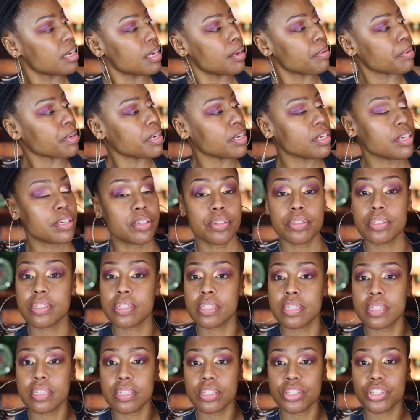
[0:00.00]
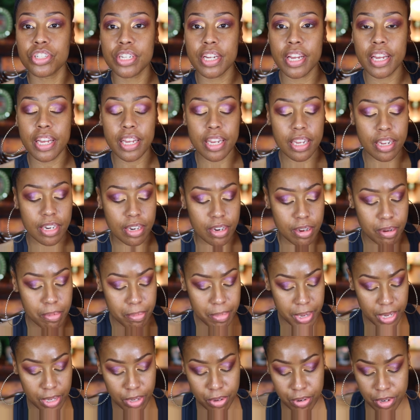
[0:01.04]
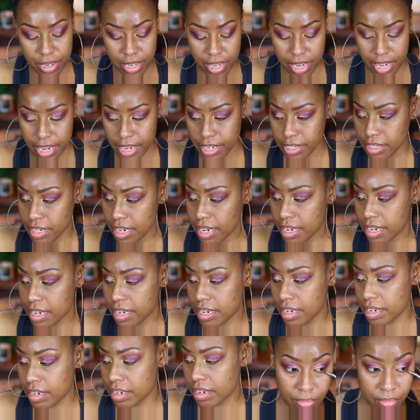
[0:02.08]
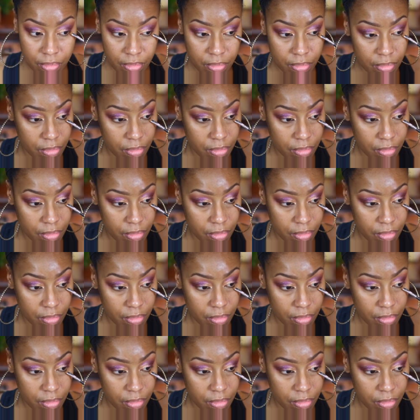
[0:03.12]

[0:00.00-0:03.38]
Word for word: I'm gonna use this shade on my lower lash line.